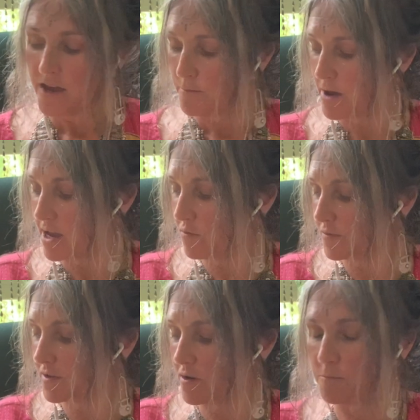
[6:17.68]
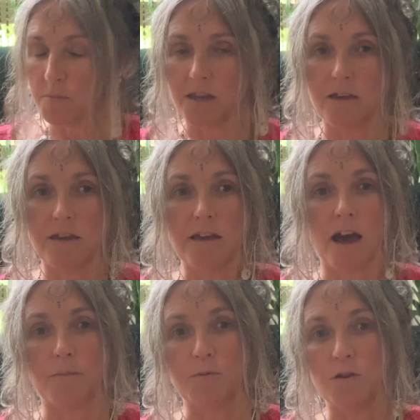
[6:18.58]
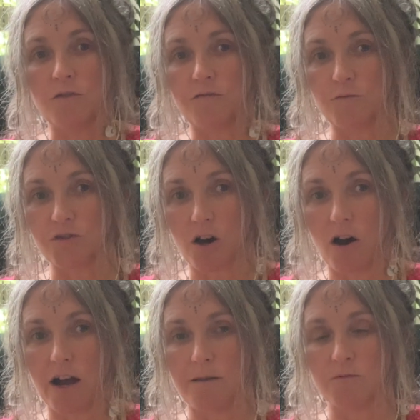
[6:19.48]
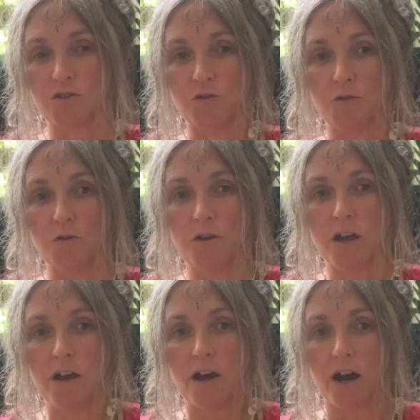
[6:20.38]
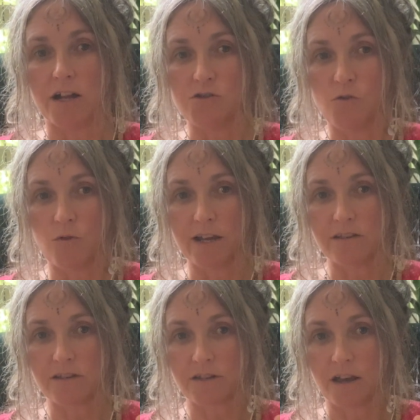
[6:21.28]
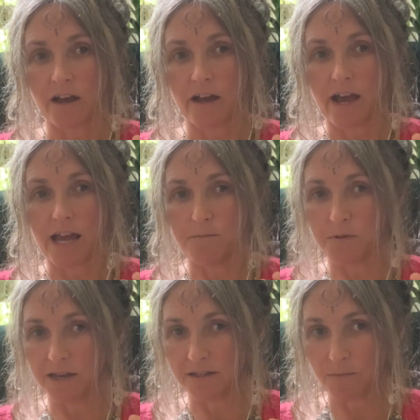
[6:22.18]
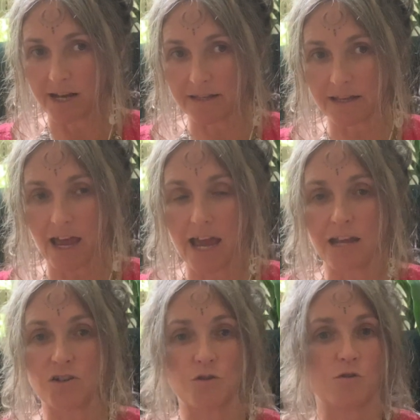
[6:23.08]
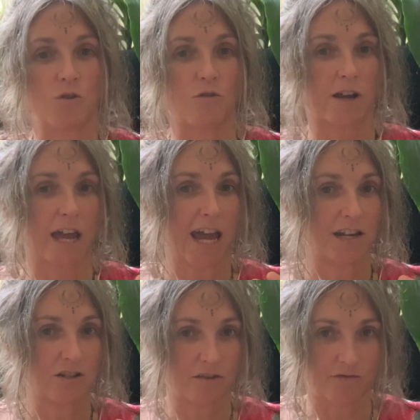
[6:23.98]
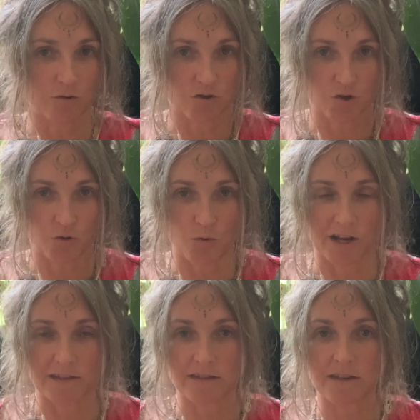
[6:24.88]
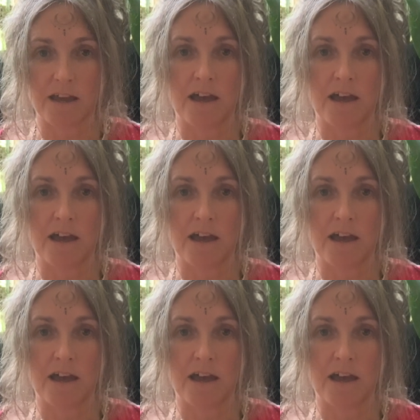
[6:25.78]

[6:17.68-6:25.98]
May also be a beautiful time to anoint a beeswax candle or a candle of your choice